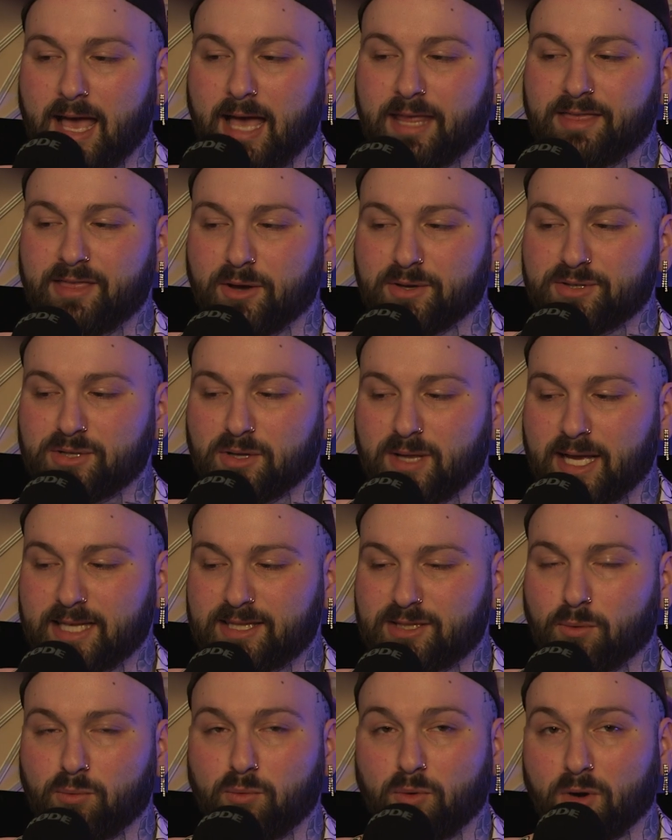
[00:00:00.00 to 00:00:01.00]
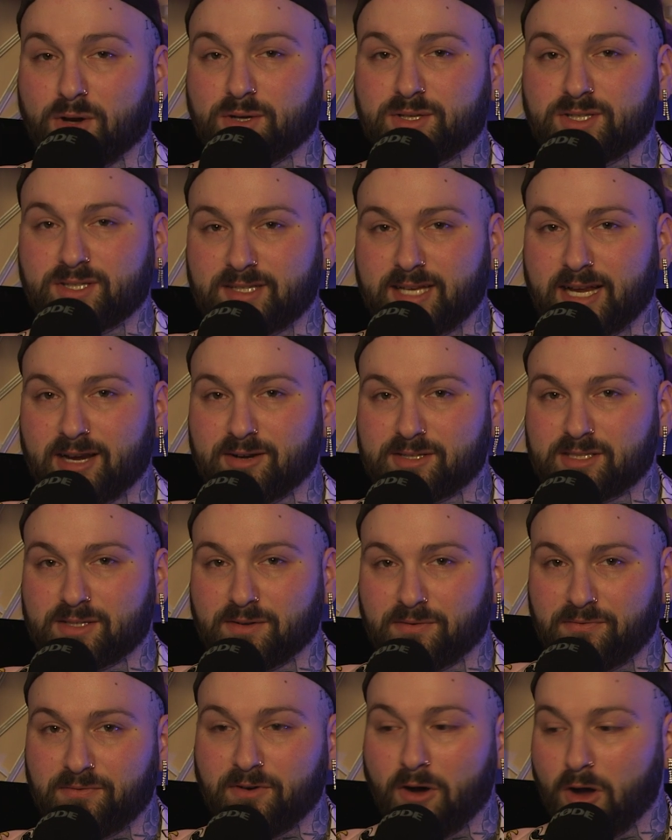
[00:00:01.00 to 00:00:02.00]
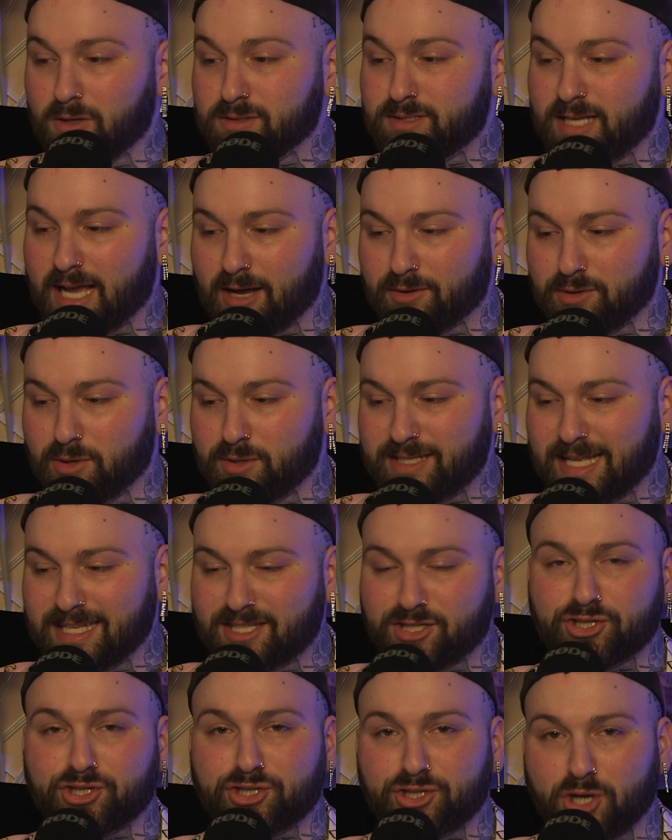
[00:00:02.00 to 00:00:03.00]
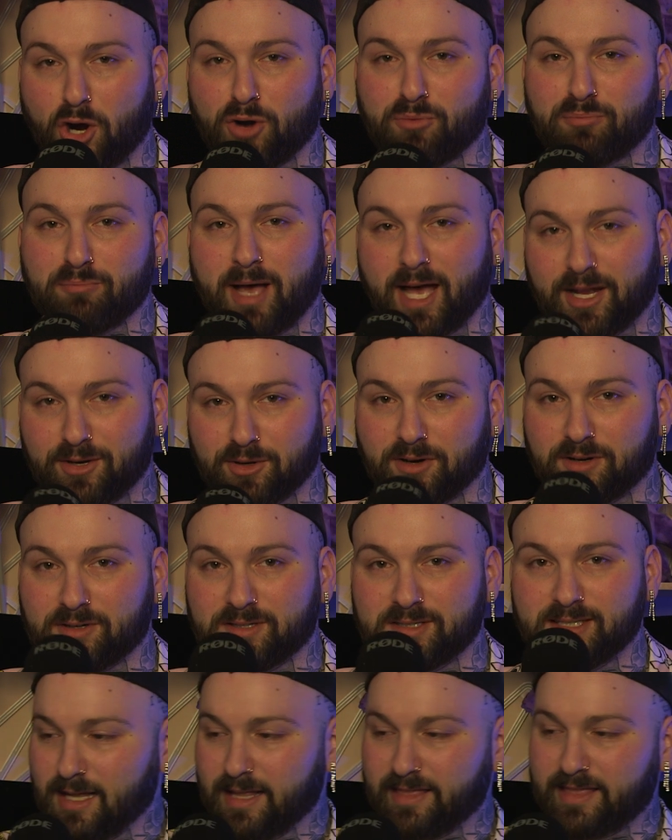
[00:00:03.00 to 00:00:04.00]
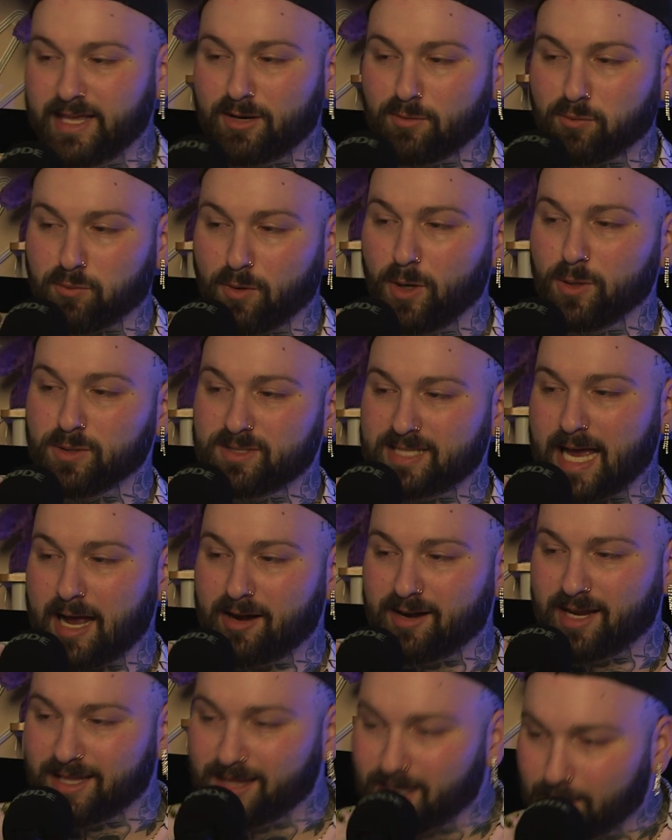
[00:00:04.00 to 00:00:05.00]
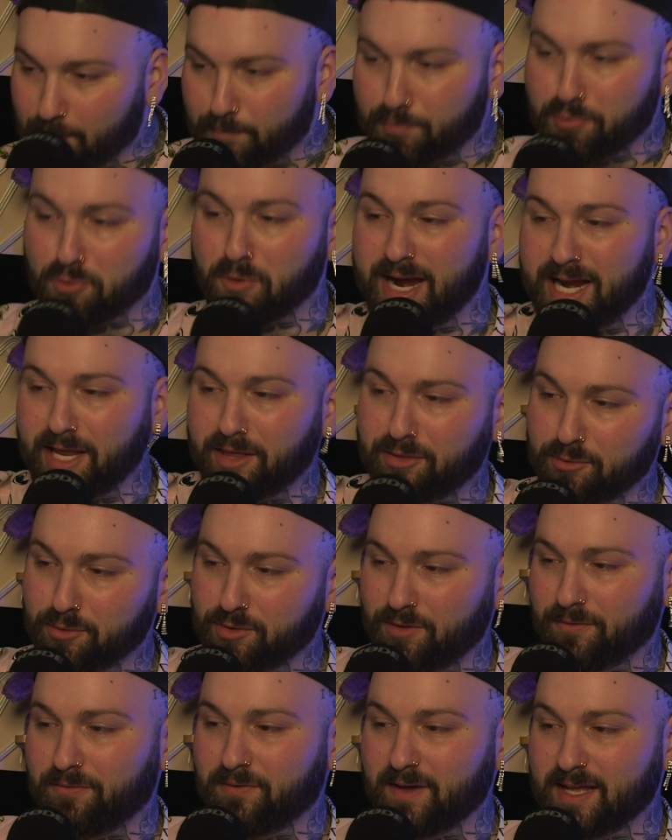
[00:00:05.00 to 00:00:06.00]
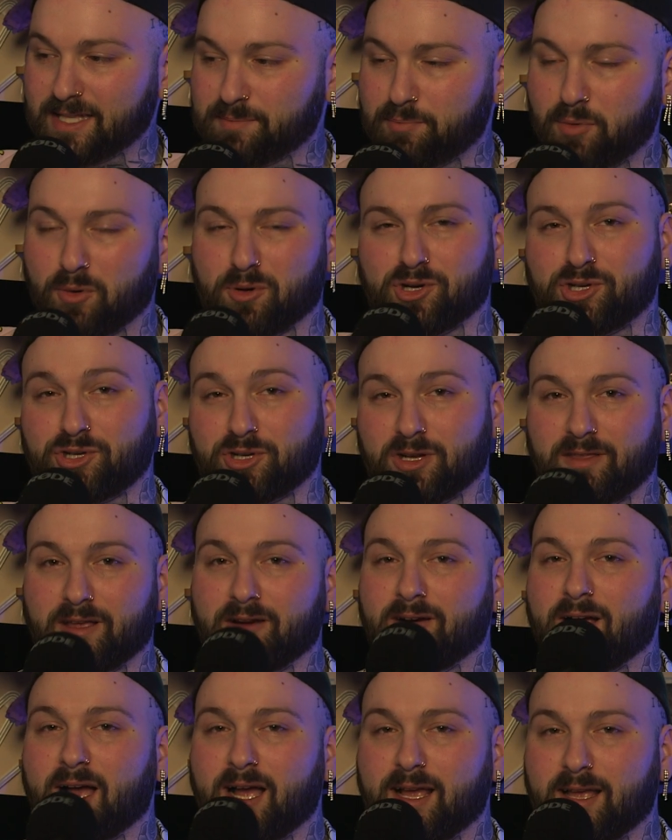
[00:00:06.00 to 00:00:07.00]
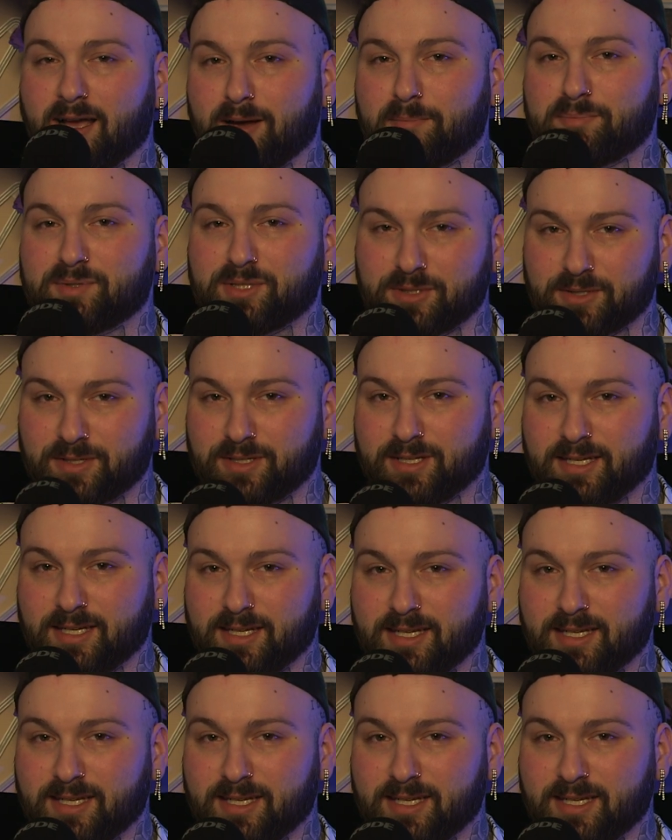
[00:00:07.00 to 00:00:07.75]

And those are like the worst stairs to fall down. That's sharp metal. They'd roll down it and then break through the fence portion. They're high up, dude.